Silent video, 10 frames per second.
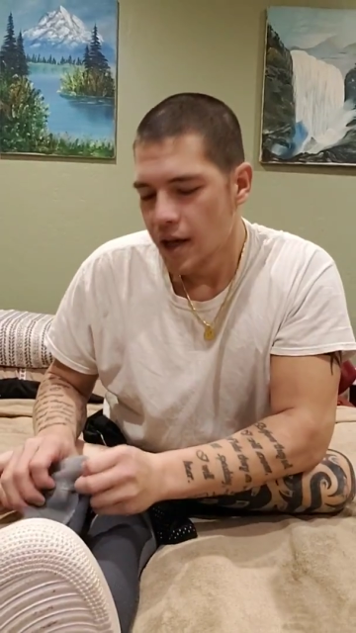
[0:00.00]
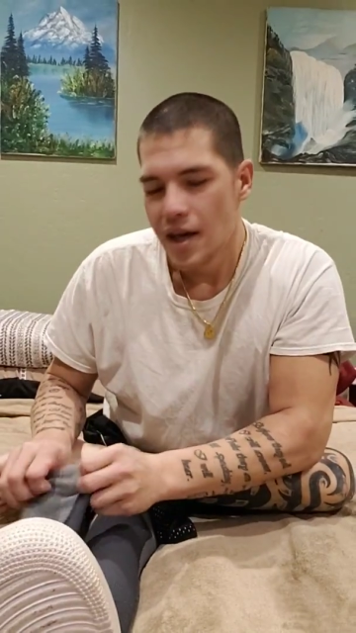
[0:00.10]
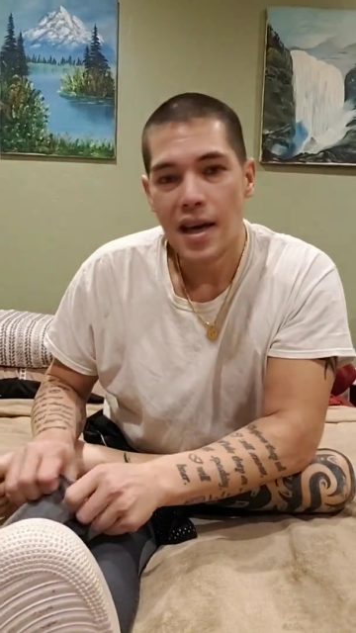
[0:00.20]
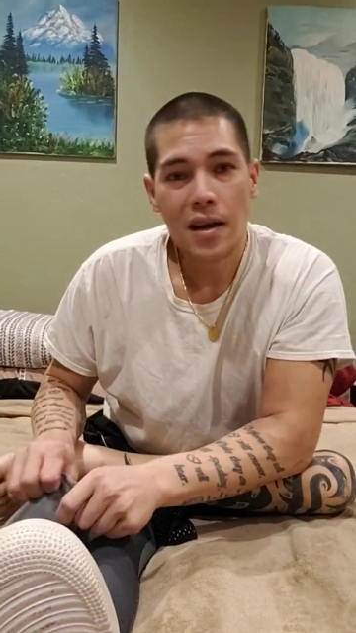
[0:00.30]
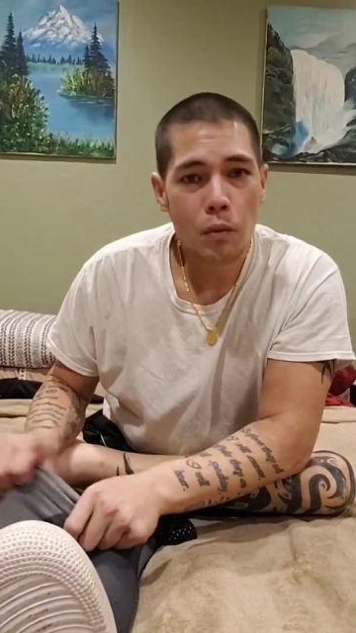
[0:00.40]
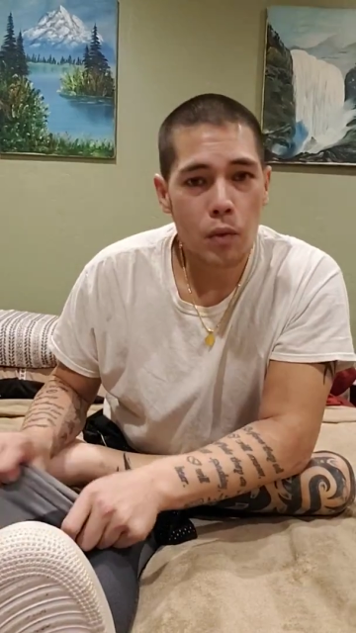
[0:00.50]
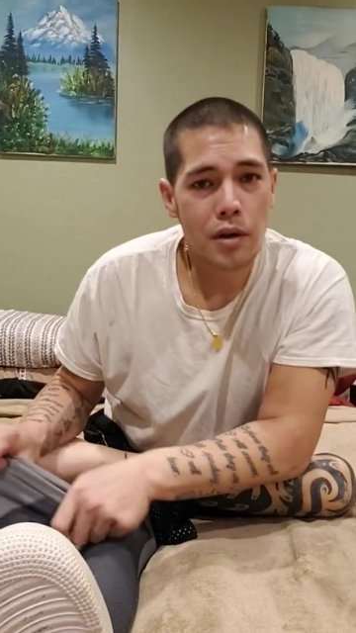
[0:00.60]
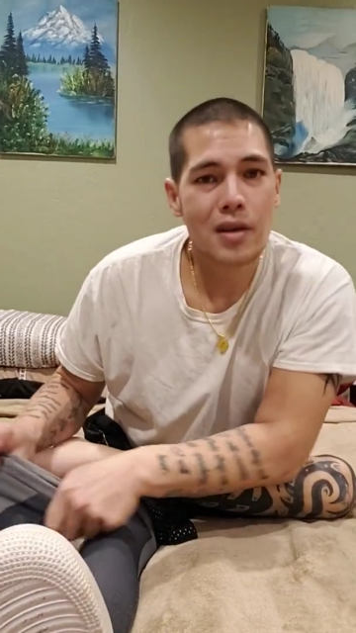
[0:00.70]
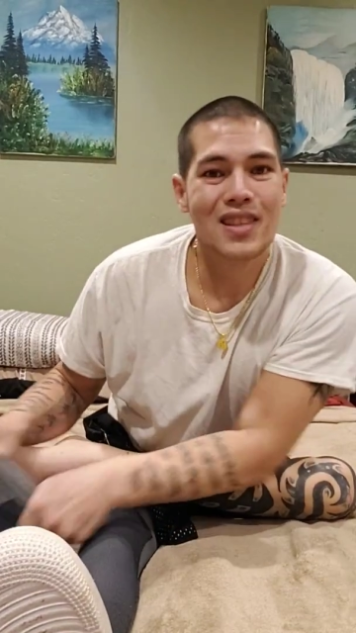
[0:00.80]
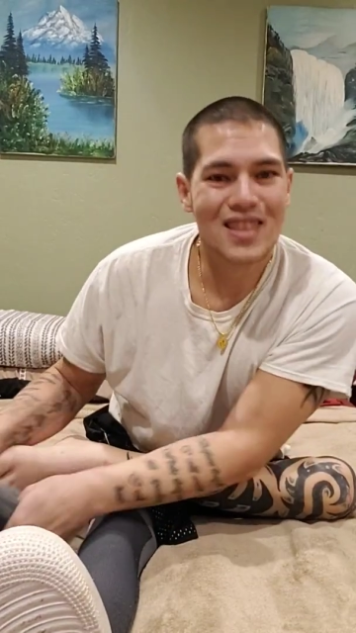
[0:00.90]
it
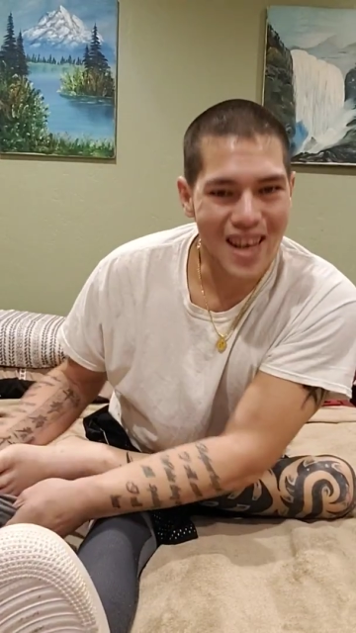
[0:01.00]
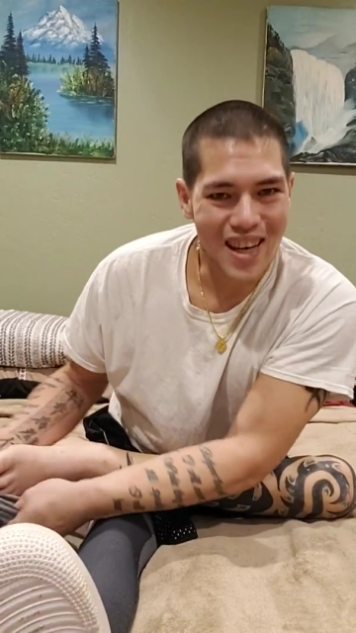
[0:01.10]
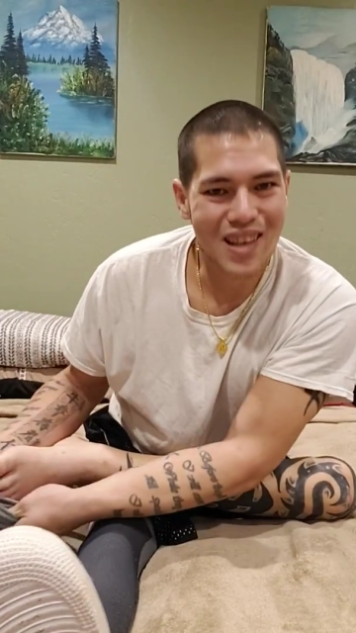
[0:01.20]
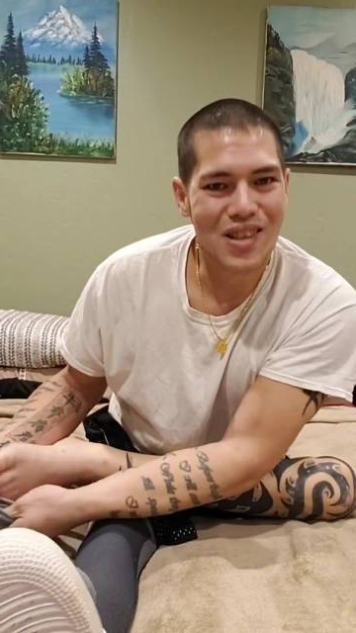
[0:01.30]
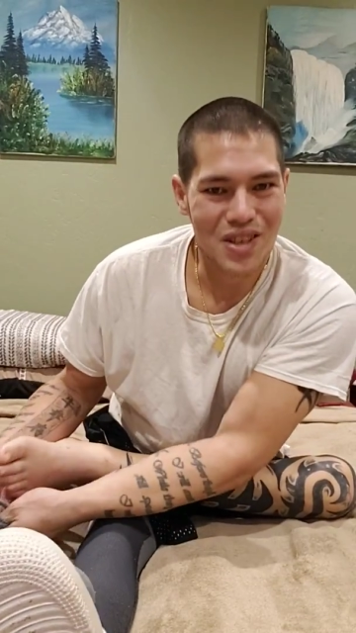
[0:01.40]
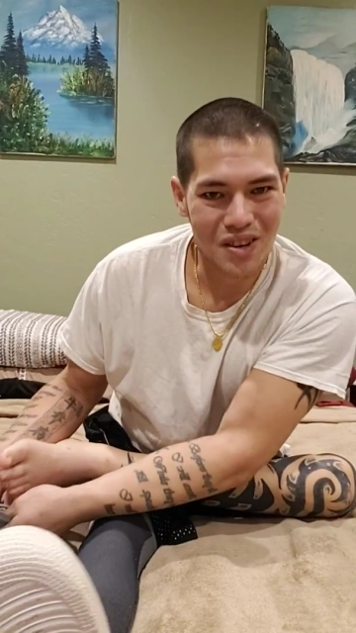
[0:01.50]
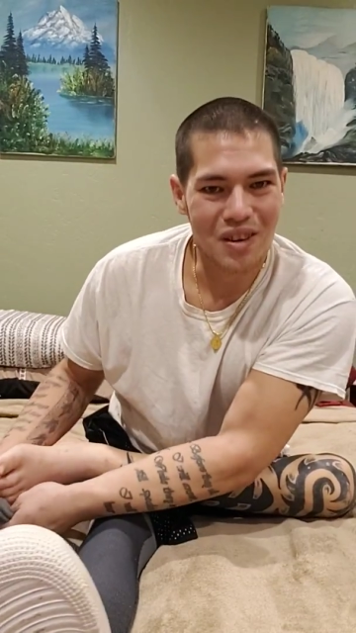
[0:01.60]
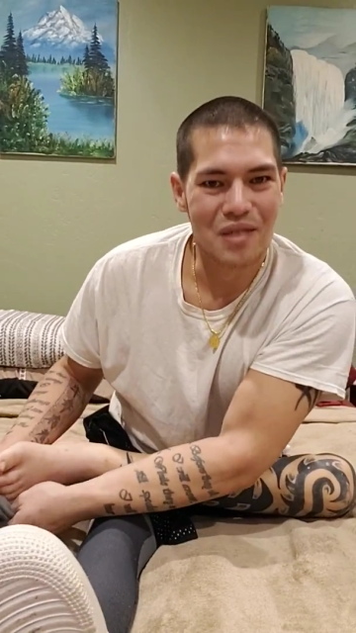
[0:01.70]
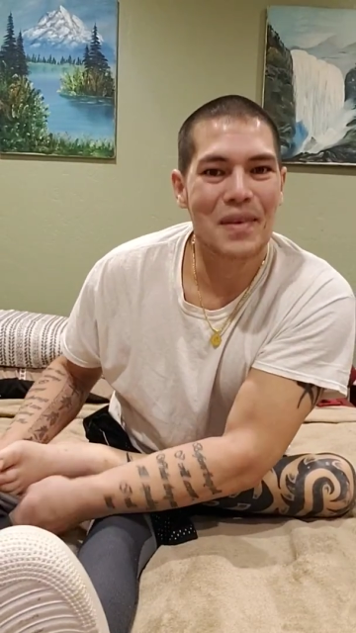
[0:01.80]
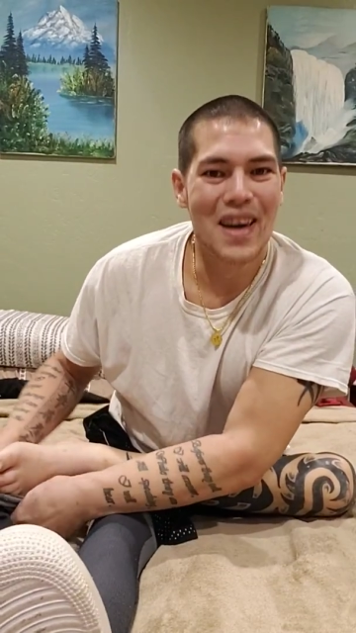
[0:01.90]
works like a
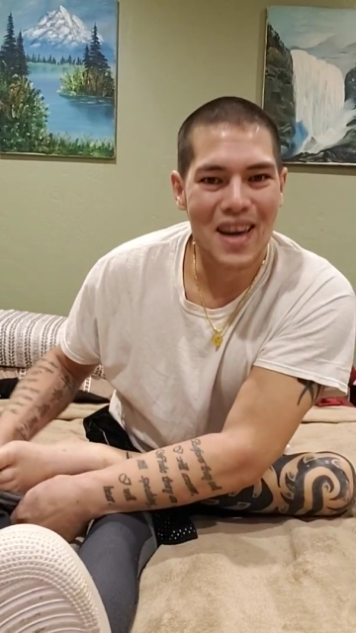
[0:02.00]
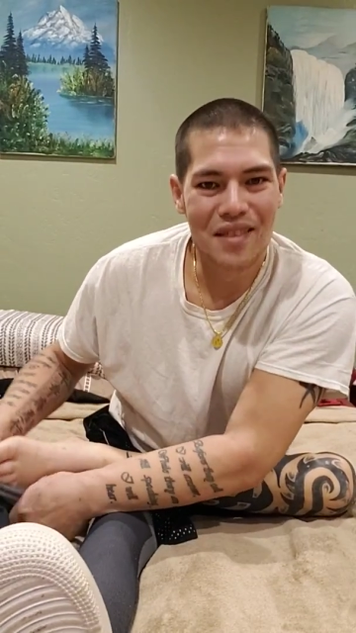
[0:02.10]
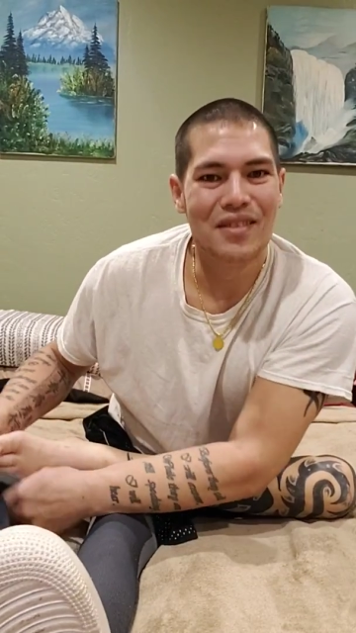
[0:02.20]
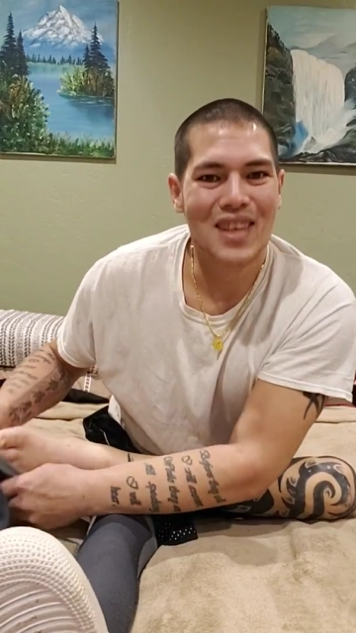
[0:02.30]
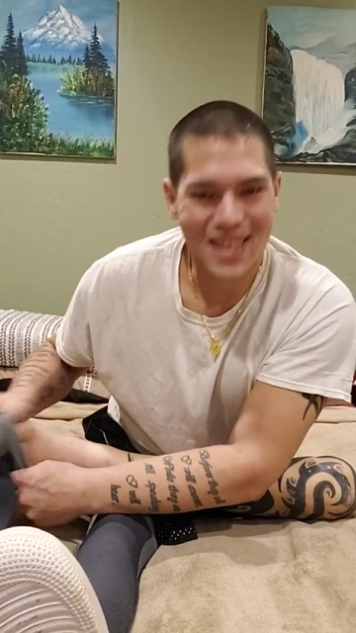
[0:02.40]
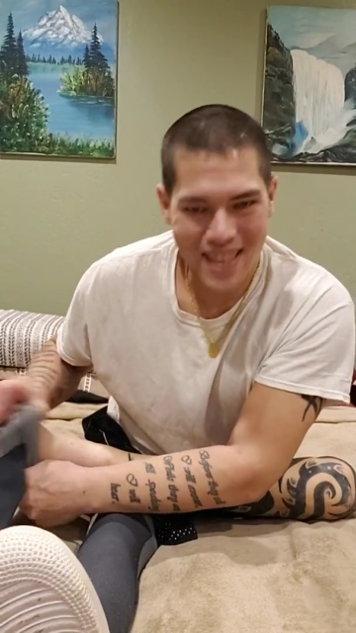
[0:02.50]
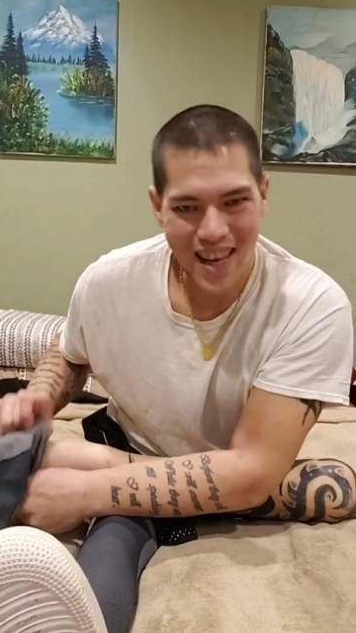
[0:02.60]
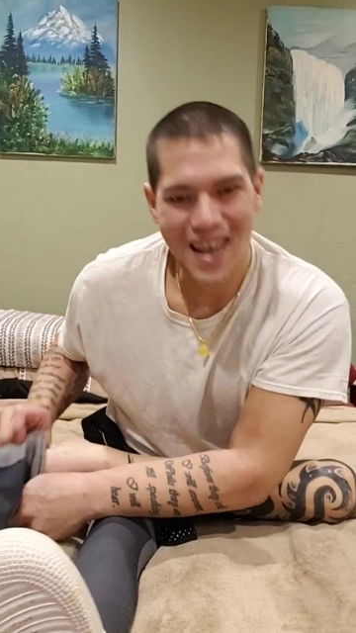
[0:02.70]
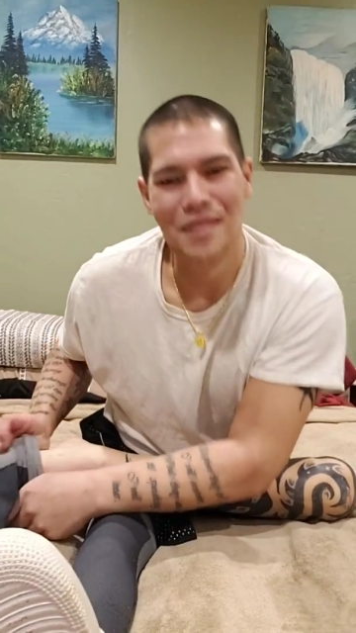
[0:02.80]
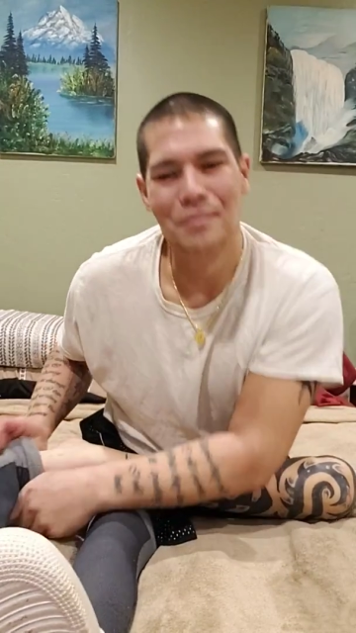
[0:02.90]
charm every
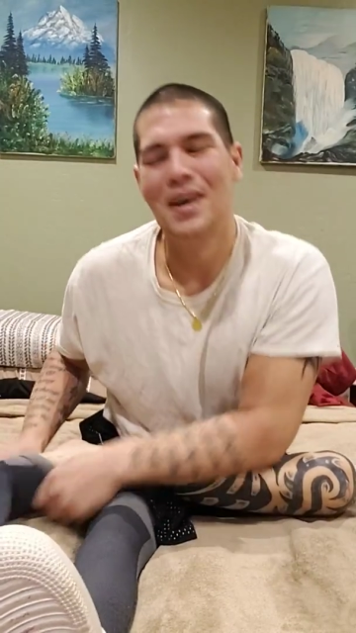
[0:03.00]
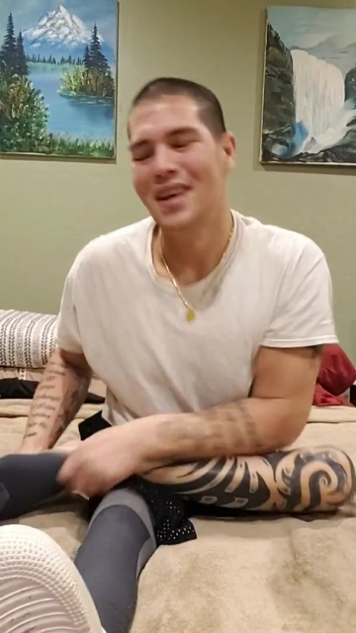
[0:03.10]
time.